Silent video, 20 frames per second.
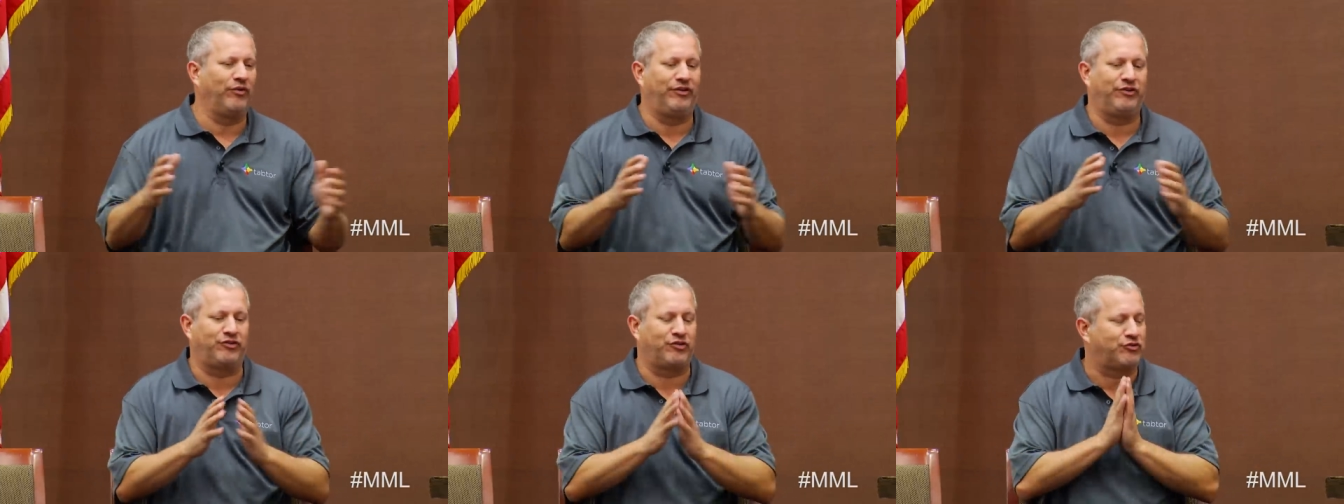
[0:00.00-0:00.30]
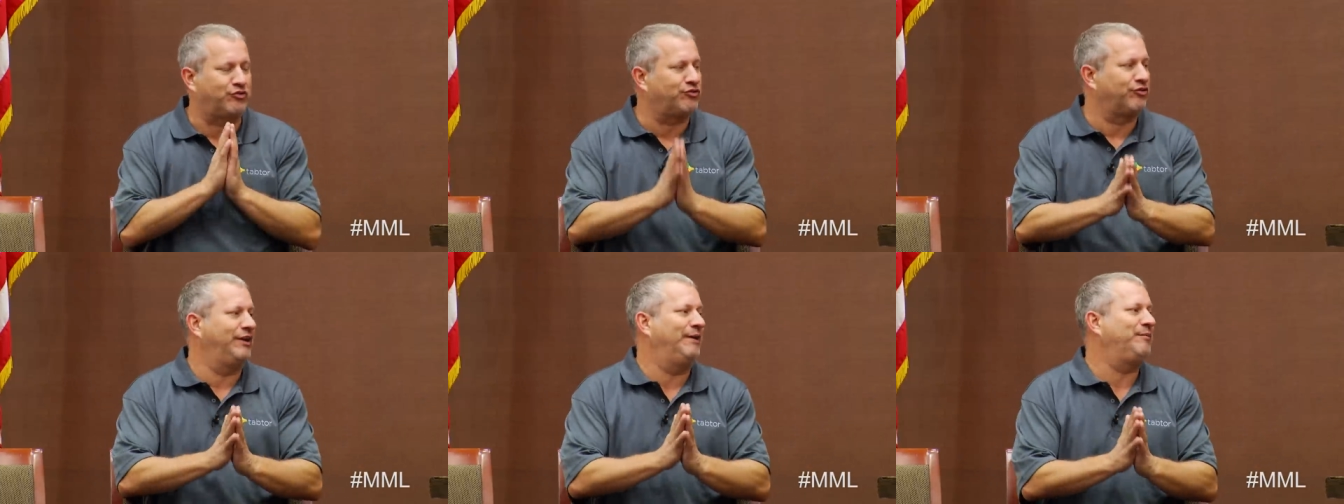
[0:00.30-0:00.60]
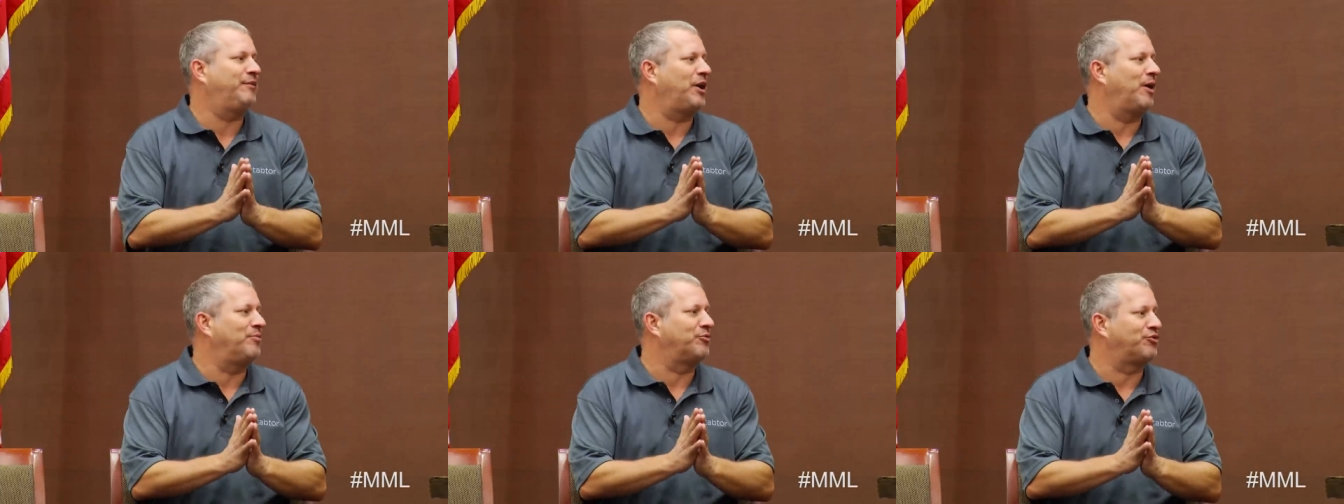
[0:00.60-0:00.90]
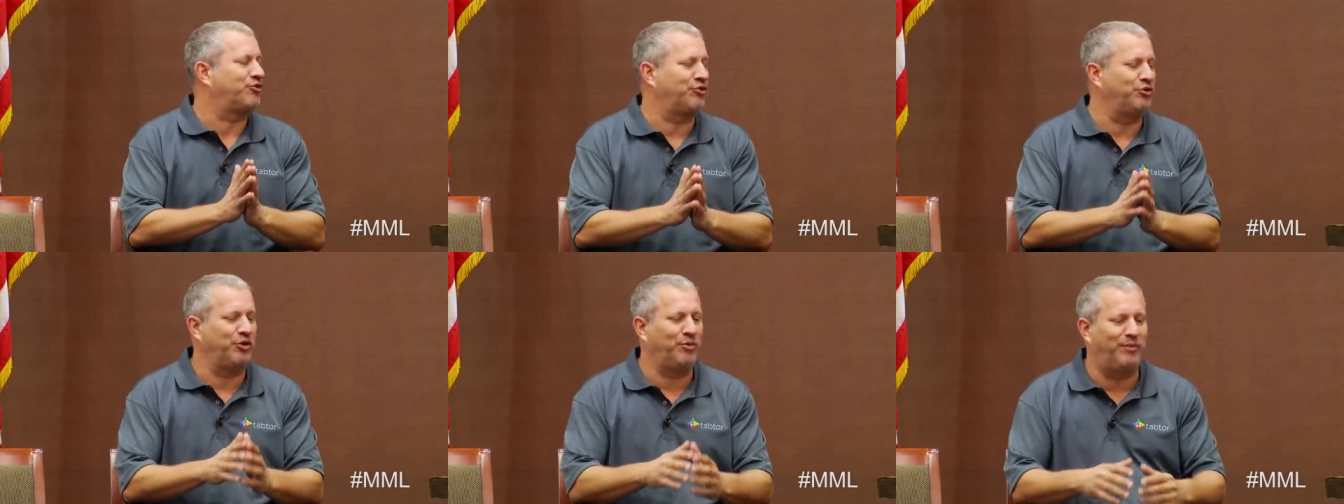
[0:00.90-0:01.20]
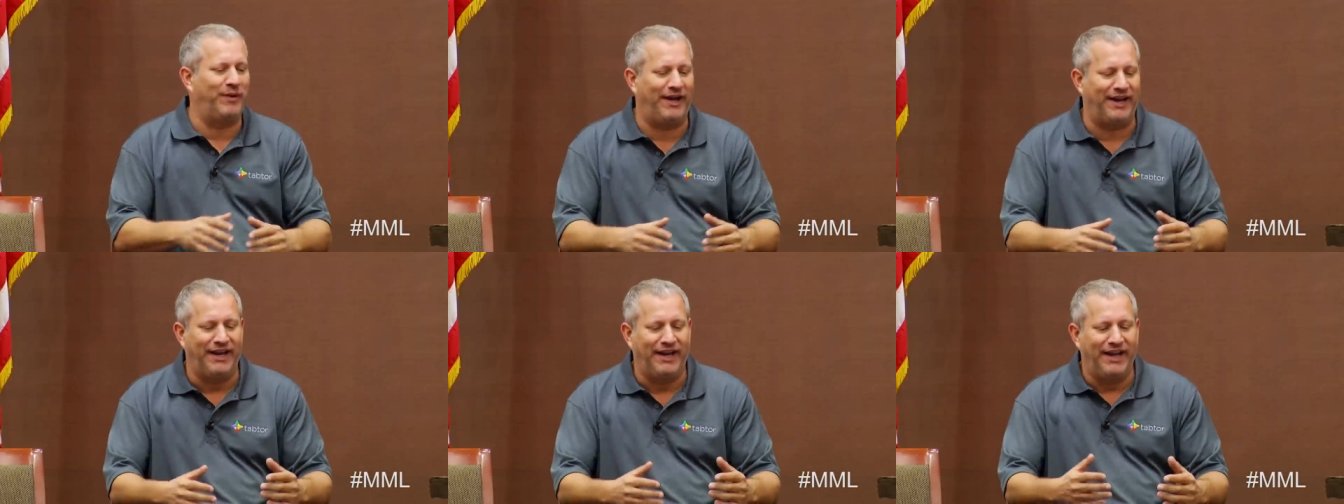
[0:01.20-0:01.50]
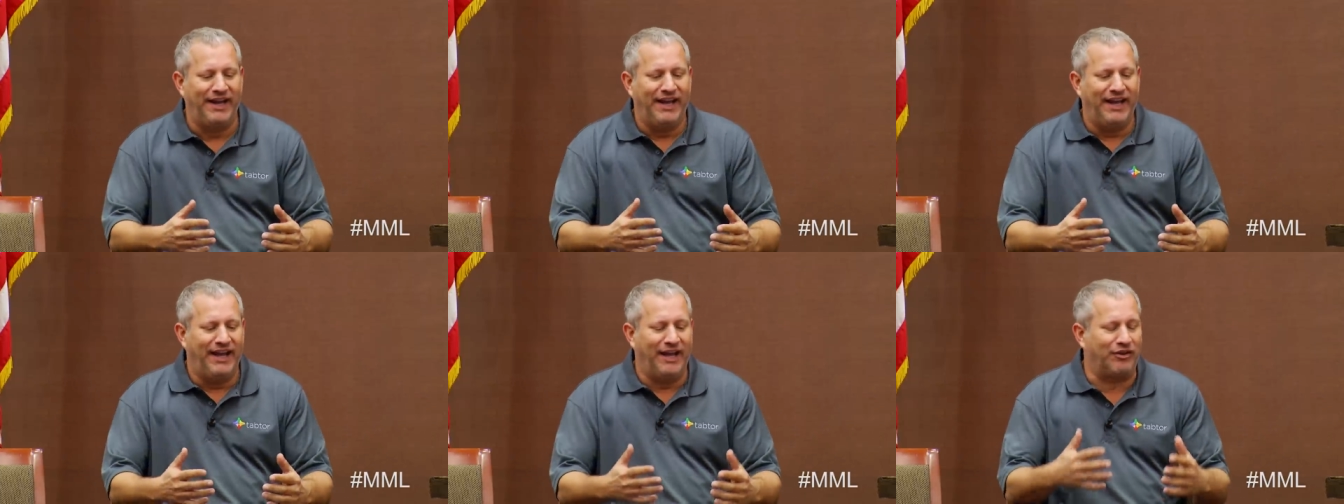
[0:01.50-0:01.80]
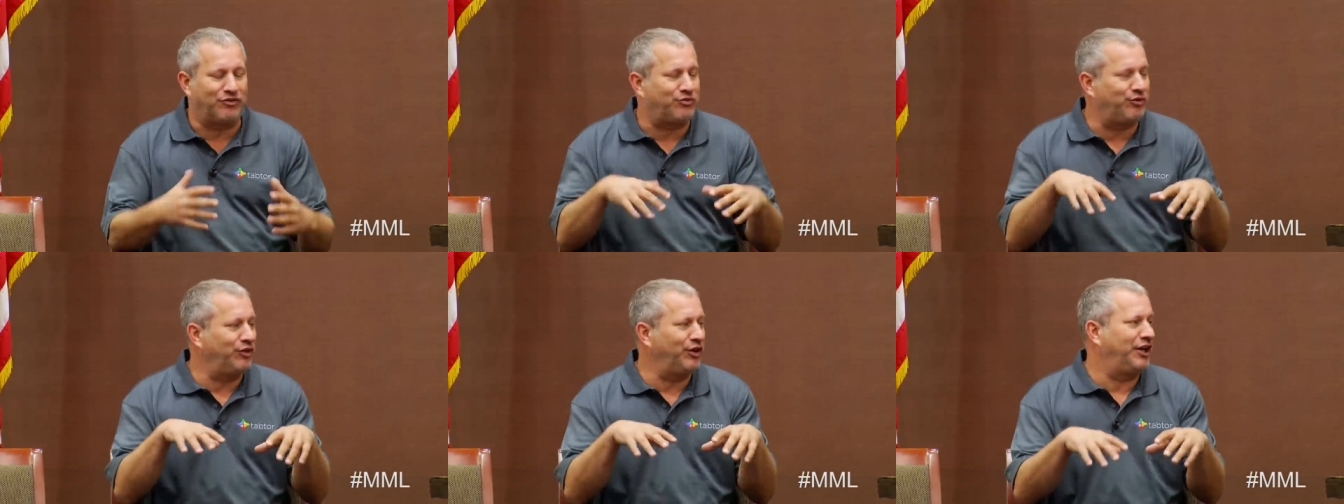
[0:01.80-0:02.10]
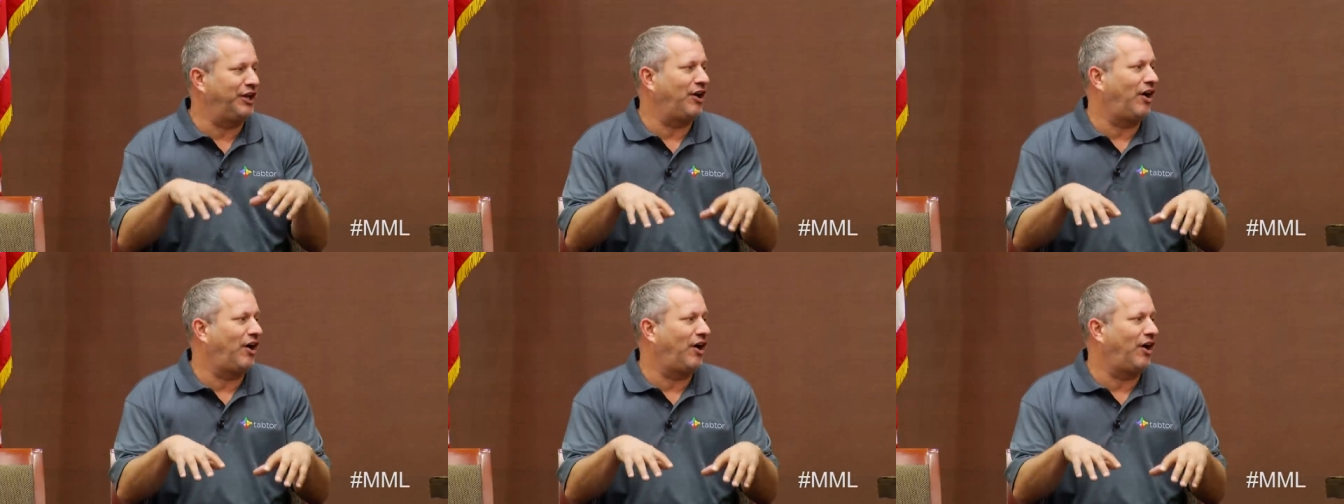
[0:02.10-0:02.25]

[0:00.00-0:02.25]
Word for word: It's a dream come true, but it's really